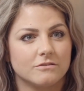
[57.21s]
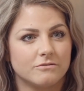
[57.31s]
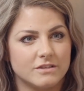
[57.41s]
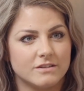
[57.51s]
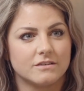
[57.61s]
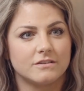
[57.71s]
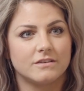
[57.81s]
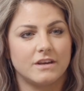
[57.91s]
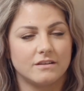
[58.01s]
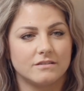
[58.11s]
physical,
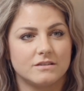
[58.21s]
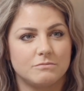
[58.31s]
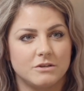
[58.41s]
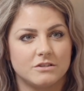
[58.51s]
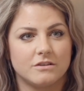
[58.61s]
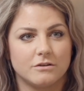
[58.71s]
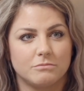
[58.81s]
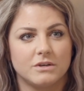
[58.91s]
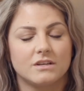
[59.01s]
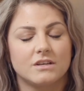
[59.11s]
and speech
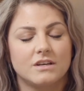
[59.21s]
therapy,